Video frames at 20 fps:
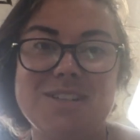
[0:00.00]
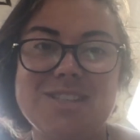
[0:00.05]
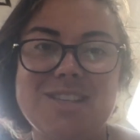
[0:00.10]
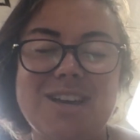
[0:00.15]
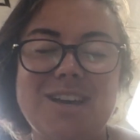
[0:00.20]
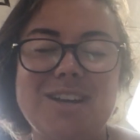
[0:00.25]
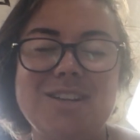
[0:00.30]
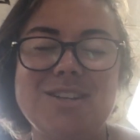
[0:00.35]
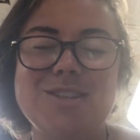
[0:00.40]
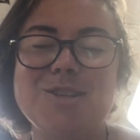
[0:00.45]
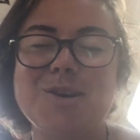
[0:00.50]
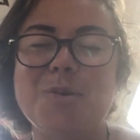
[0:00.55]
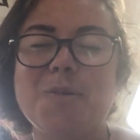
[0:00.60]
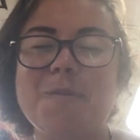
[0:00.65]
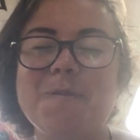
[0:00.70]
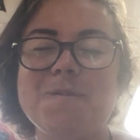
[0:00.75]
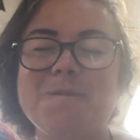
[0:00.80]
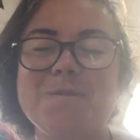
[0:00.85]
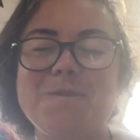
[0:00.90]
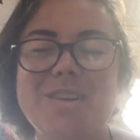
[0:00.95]
side, so
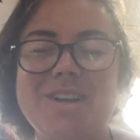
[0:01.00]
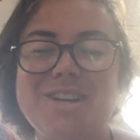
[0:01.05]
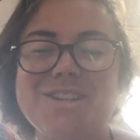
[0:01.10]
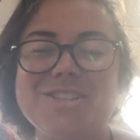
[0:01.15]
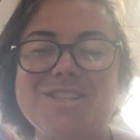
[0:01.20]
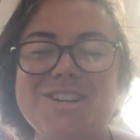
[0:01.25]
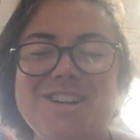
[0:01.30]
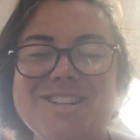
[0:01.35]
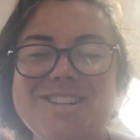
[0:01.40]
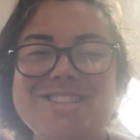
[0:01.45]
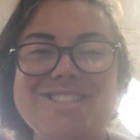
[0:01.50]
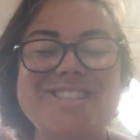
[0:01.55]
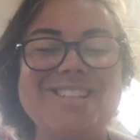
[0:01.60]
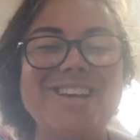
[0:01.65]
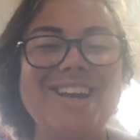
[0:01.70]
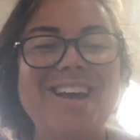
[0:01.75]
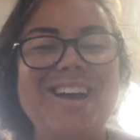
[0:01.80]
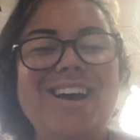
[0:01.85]
fingers crossed.